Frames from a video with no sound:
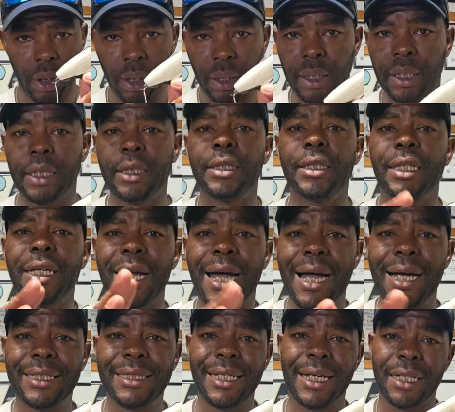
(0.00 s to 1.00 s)
Get your
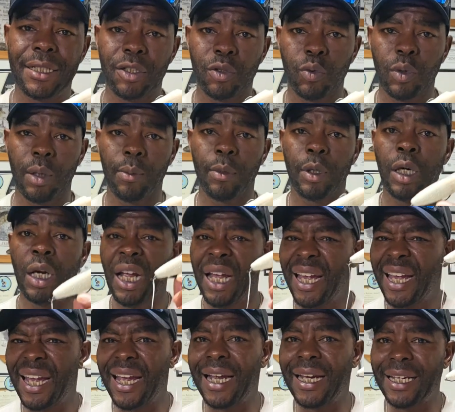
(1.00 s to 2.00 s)
K.I.S S swimmer
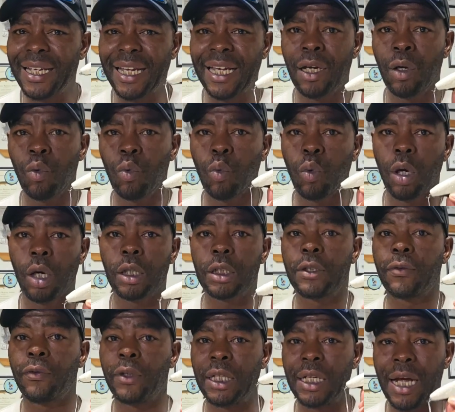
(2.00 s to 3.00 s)
and it works
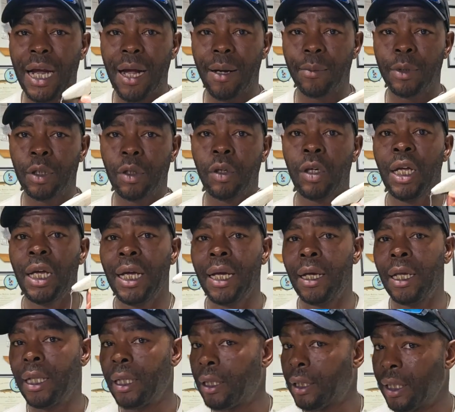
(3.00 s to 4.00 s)
phenomenal.
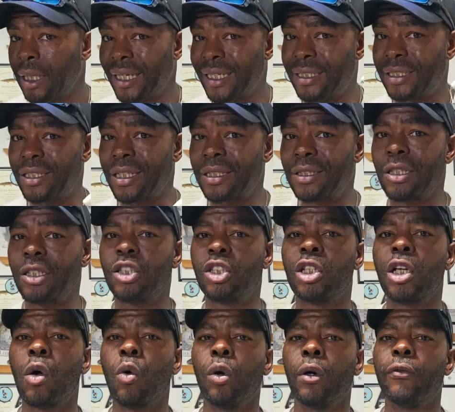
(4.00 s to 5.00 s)
It's just a
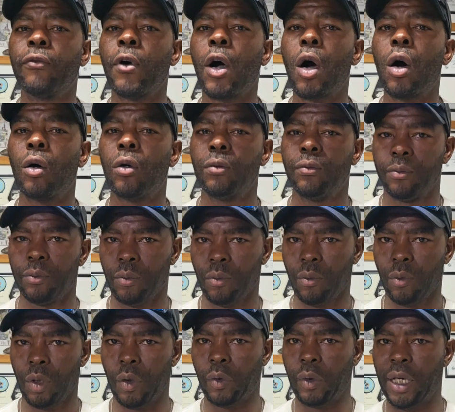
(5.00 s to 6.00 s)
slower fall.
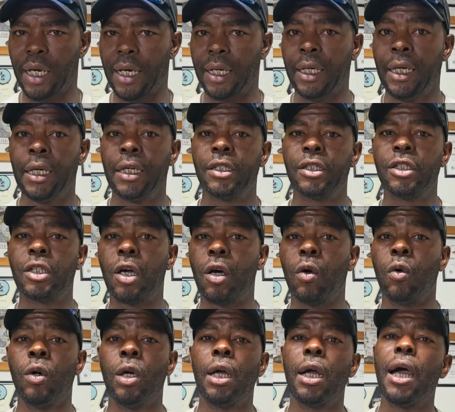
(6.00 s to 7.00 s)
Okay. So
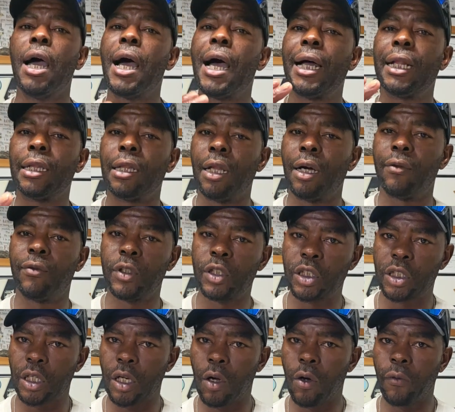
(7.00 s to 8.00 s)
I love a
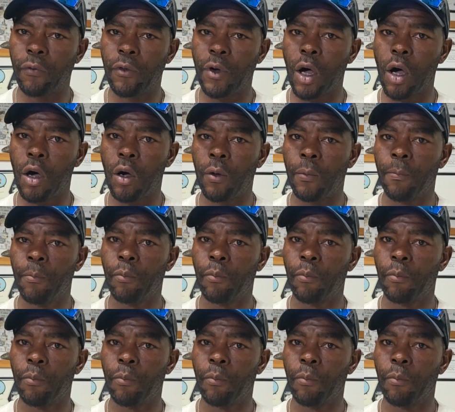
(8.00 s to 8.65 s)
slow fall.